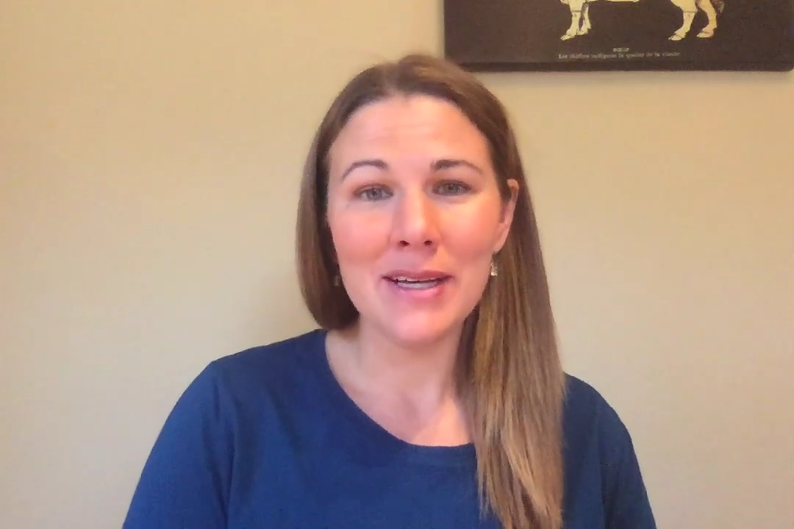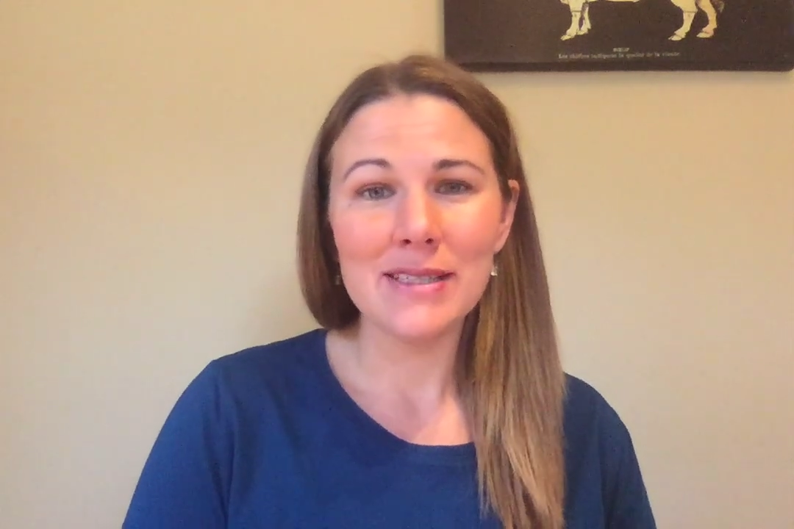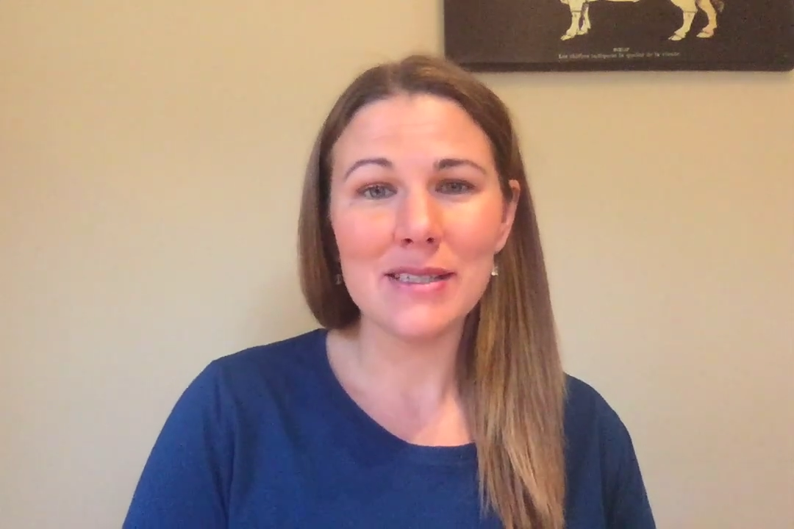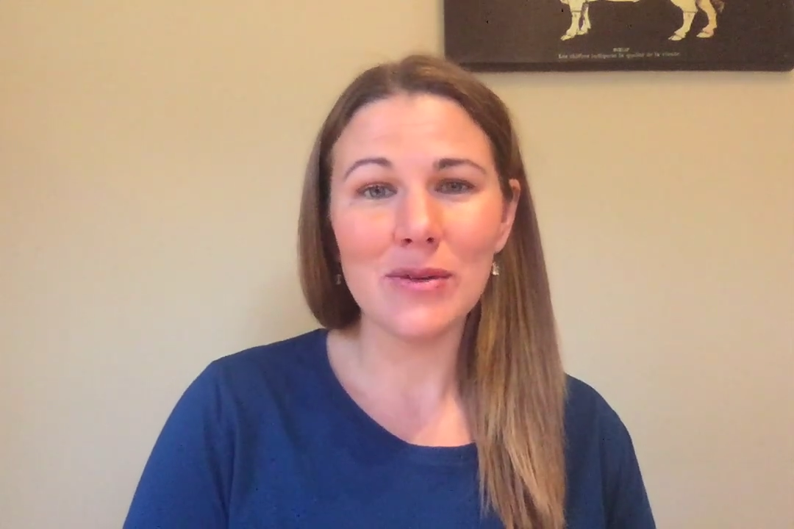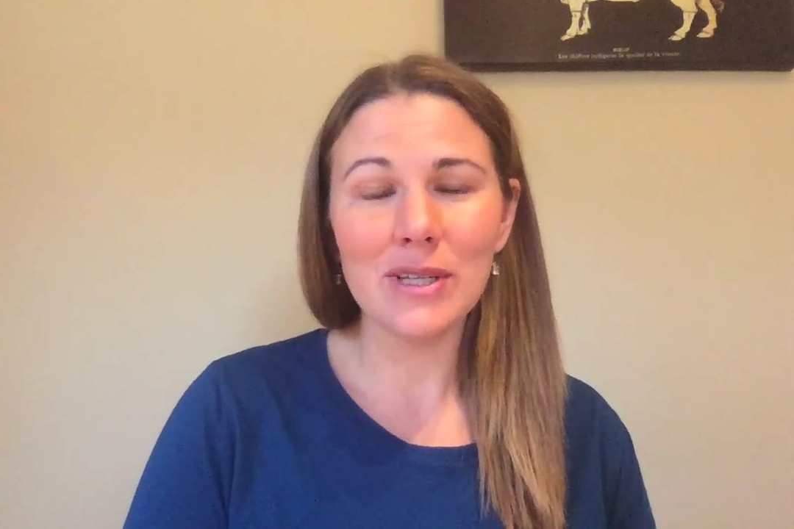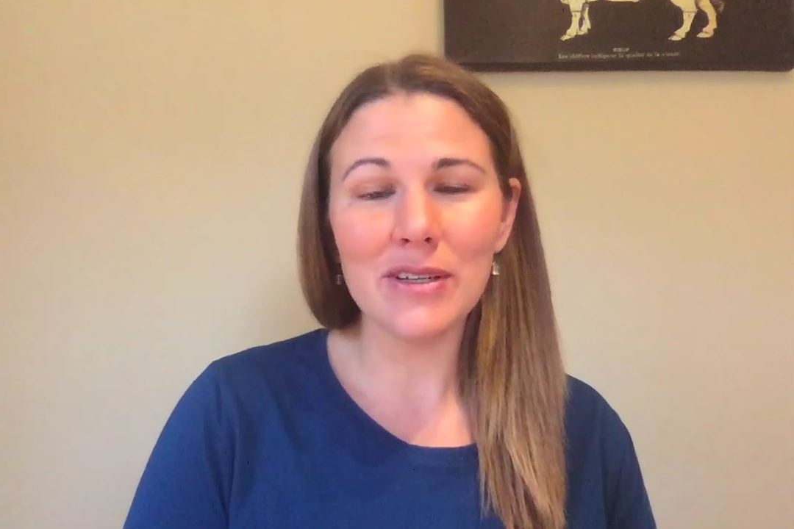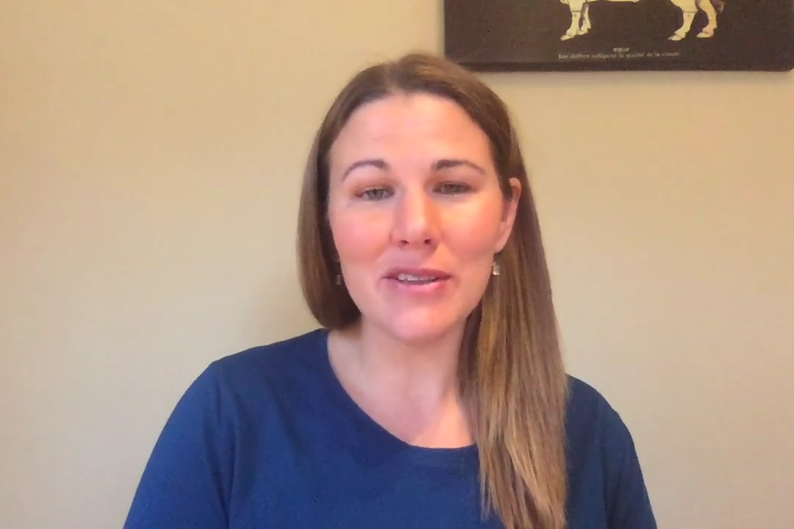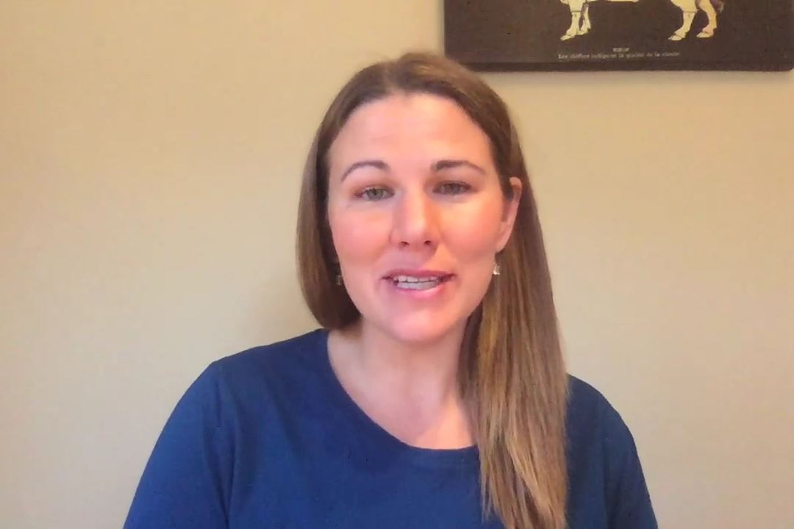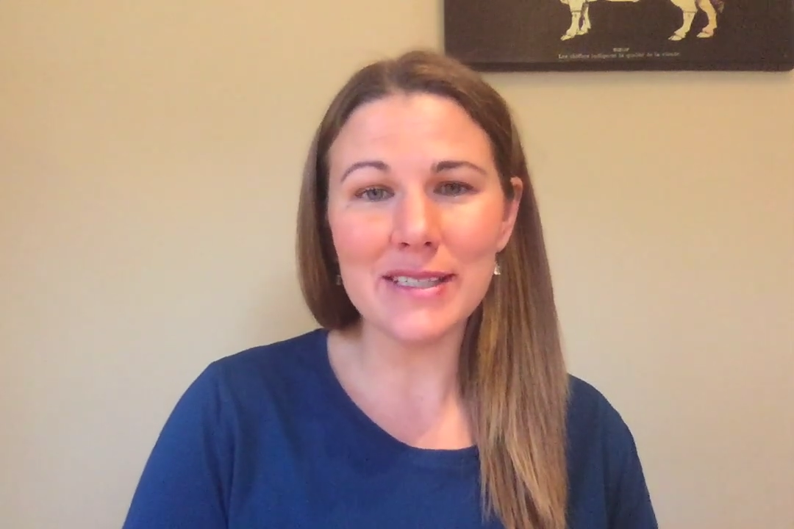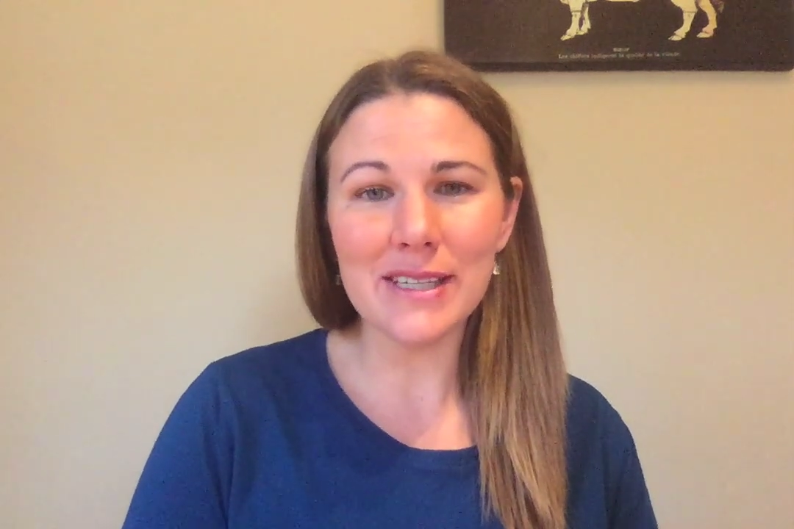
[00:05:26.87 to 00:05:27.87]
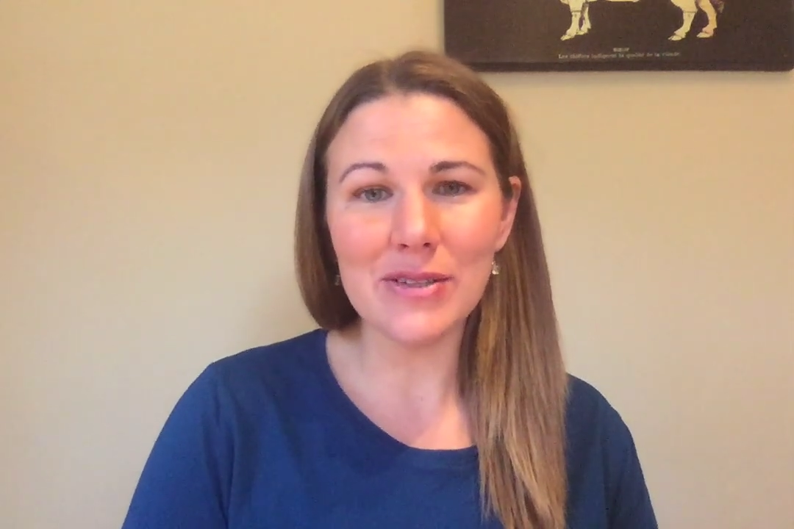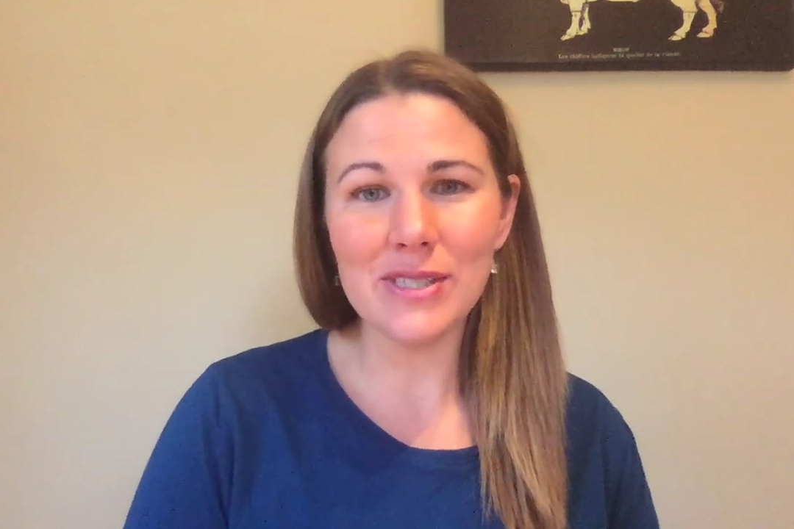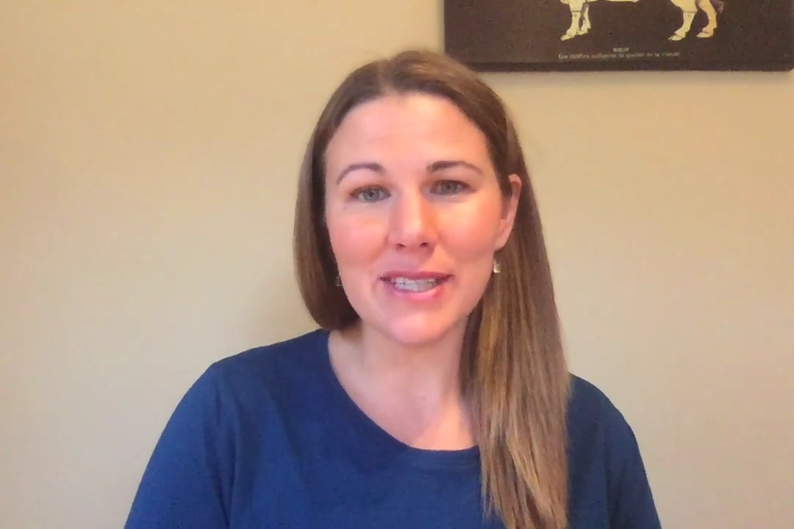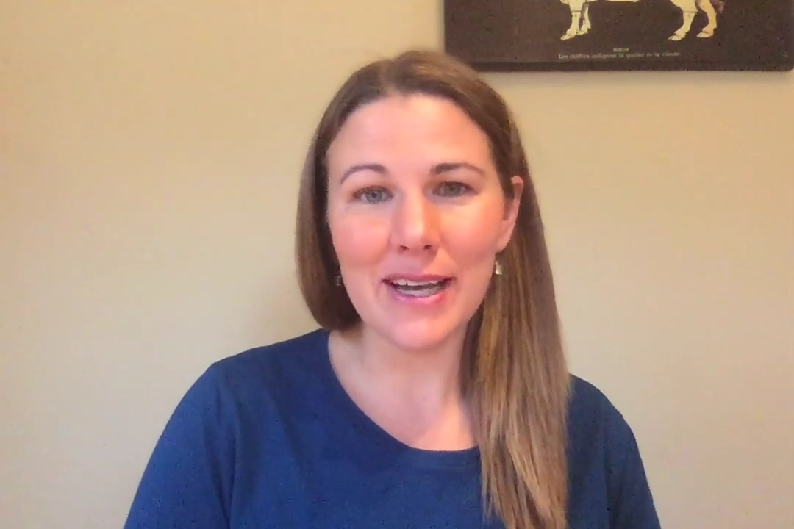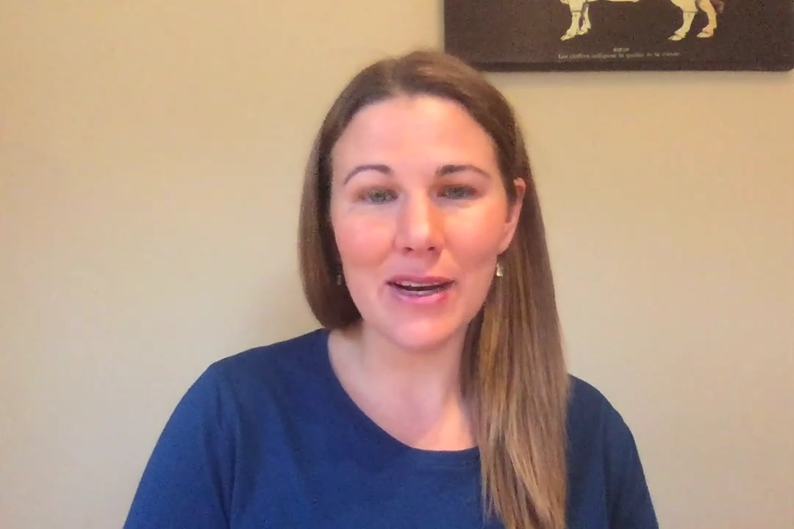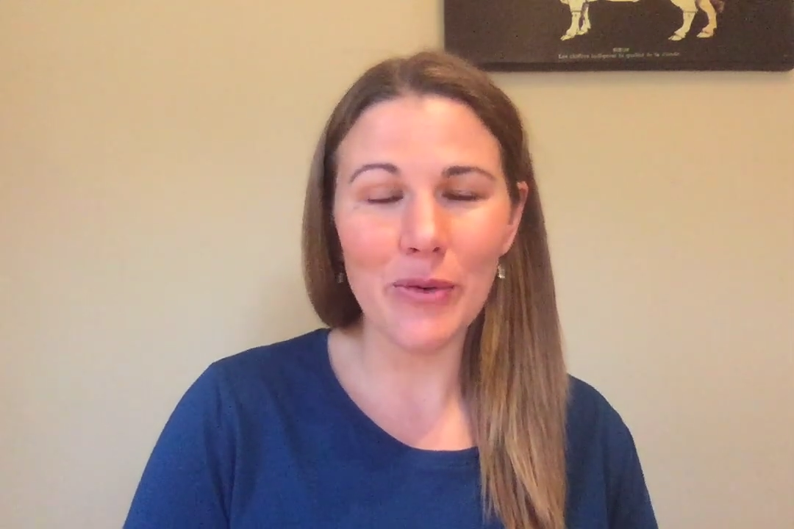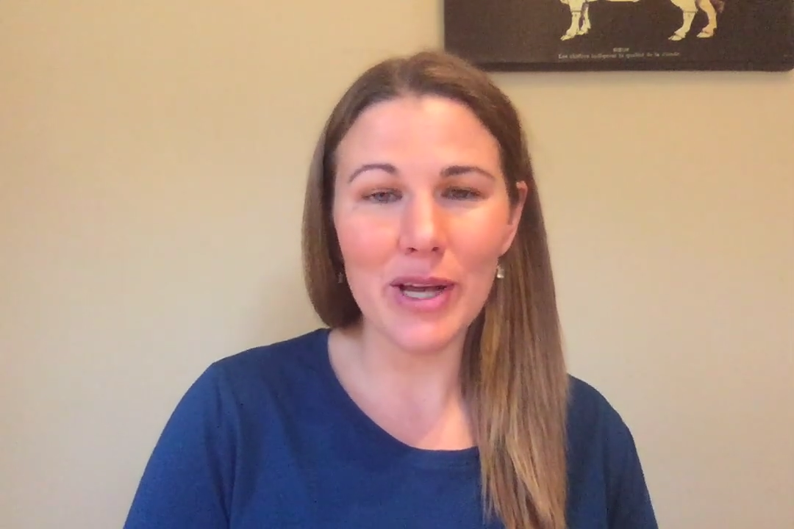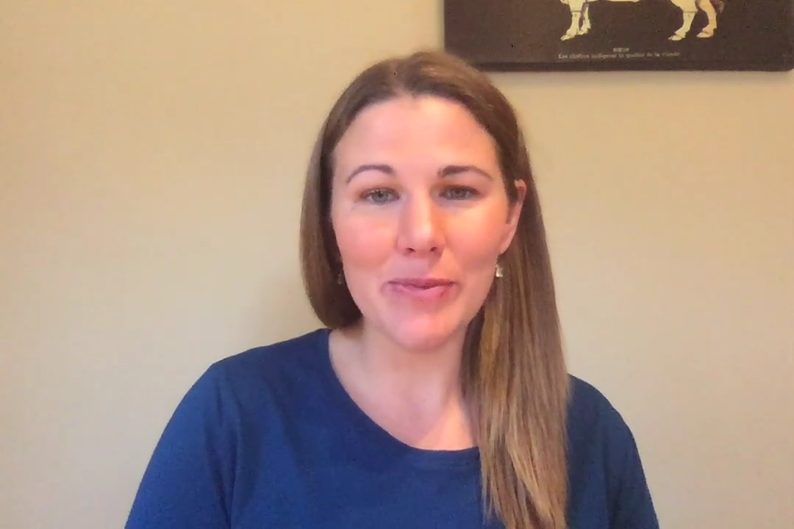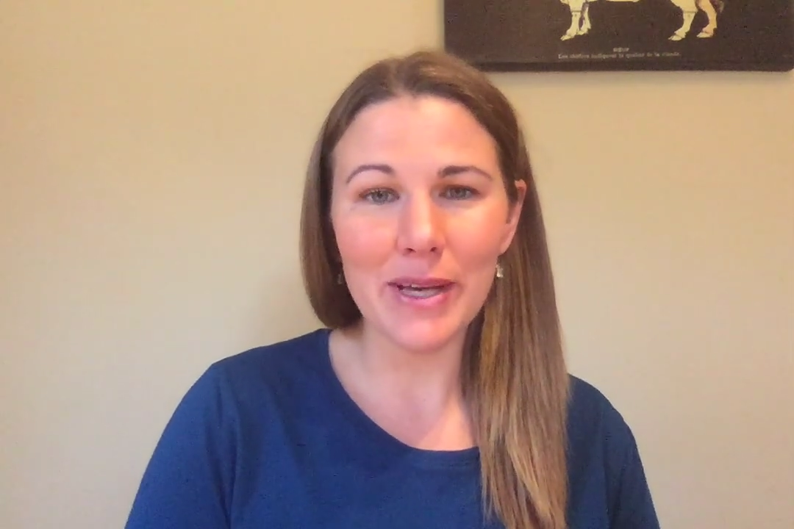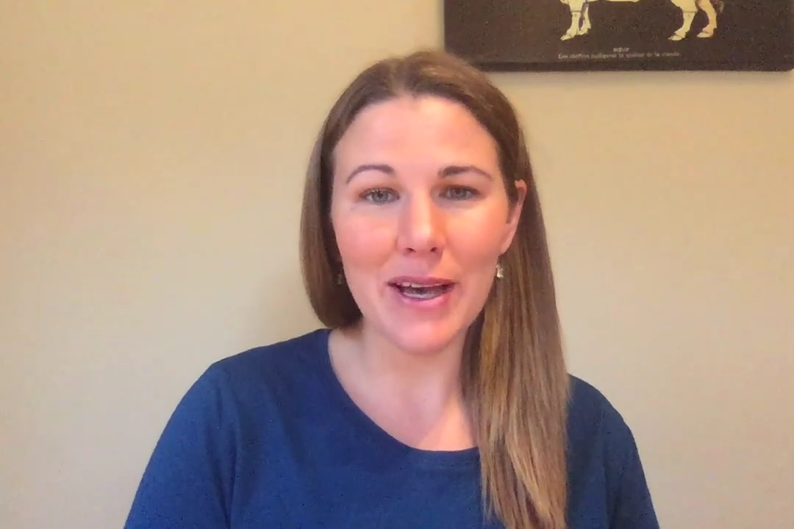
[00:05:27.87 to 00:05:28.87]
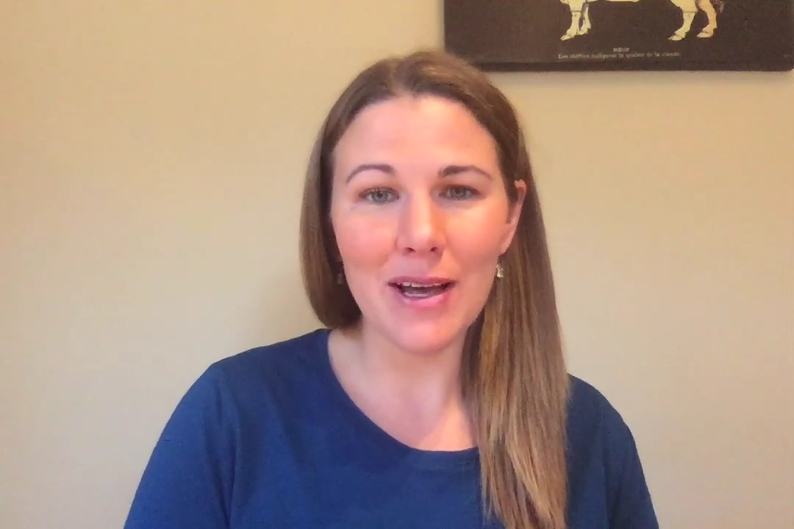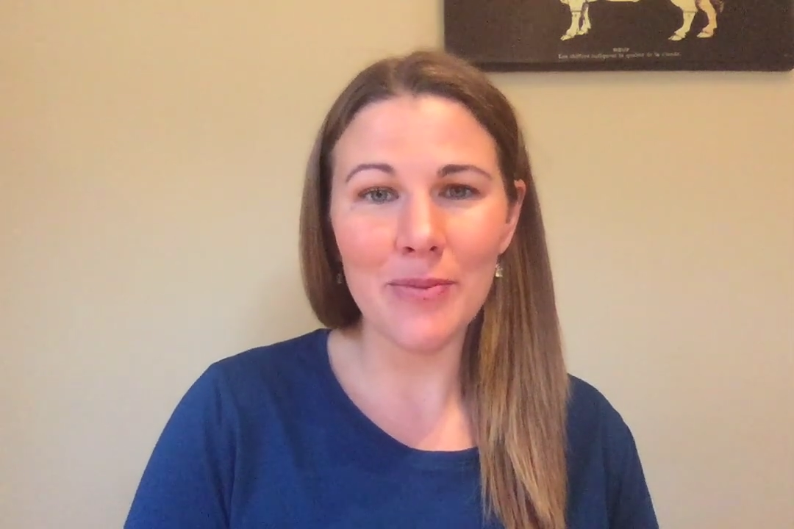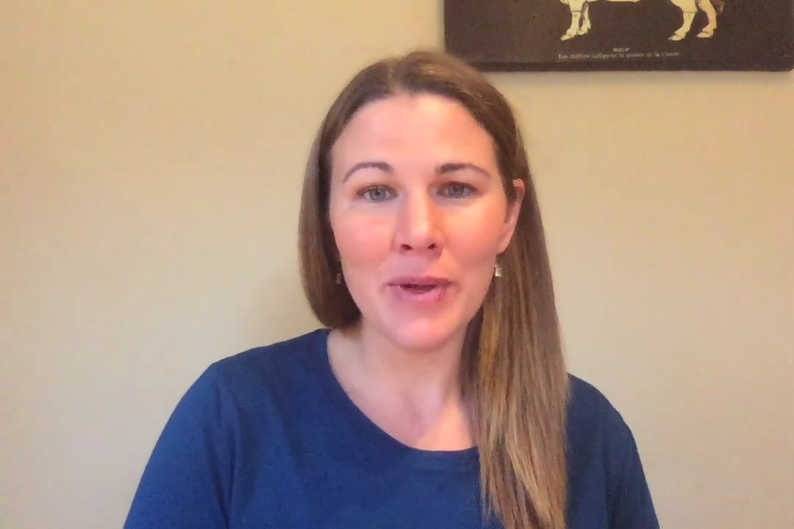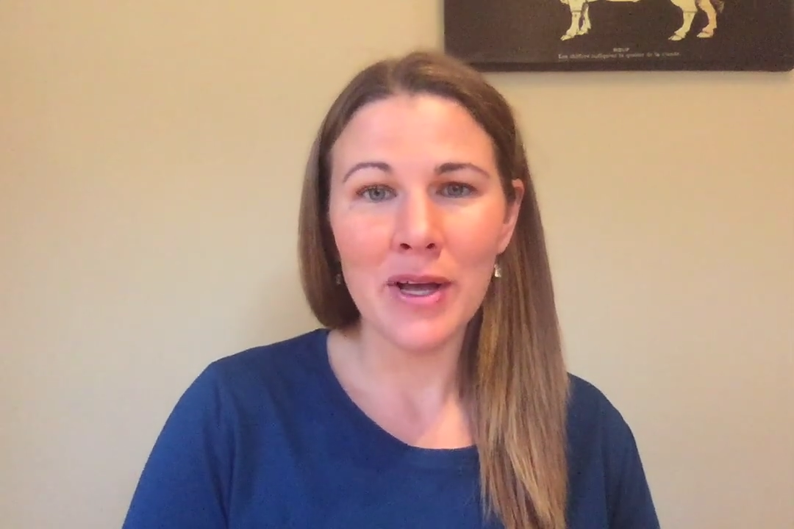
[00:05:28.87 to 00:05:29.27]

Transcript: So little things that used to kind of wake me up,